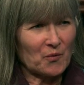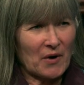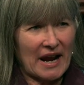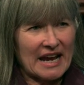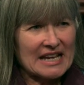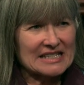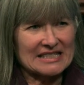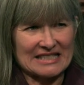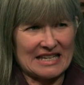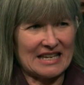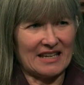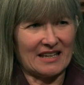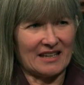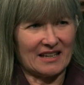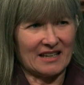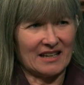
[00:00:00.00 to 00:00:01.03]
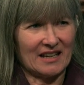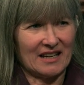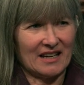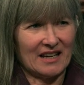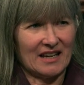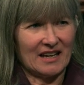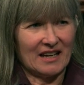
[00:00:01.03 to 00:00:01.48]
Crazy. Mm
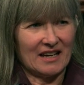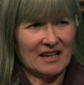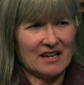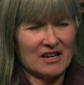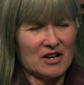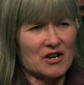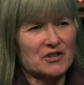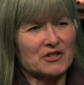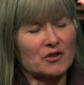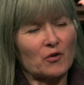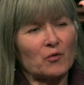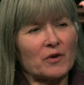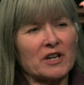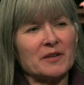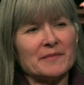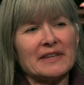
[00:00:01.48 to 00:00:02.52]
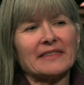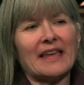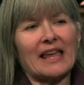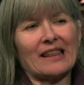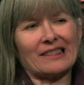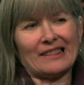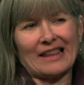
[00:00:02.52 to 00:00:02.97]
-hmm. So what do you mean
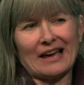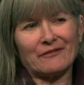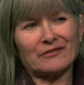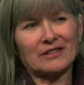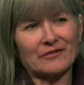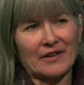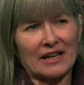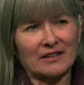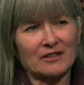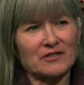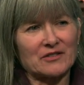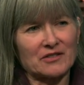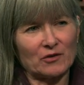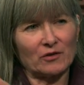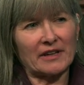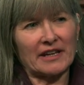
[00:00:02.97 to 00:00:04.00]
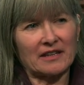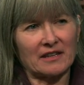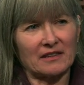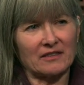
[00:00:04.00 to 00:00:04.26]
they left Van? So like